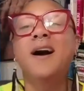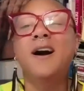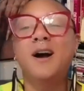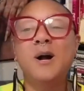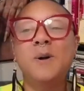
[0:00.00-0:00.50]

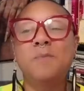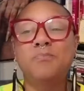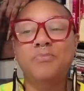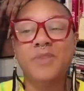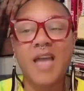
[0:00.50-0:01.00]

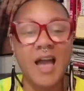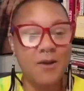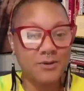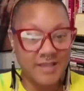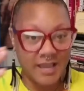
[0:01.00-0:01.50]
I
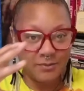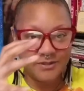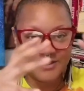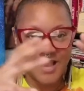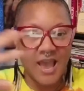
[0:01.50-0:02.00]
was able
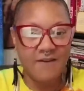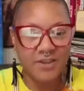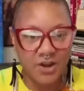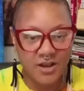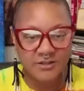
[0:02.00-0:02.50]
to have
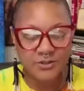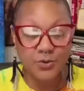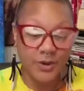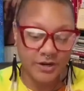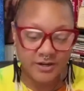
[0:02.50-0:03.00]
it on
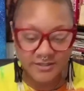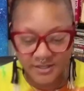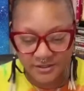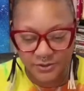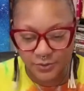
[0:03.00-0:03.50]
Twitter
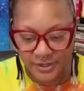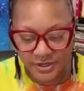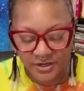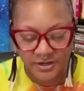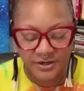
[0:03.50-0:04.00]
until
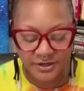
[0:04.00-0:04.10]
Twitter,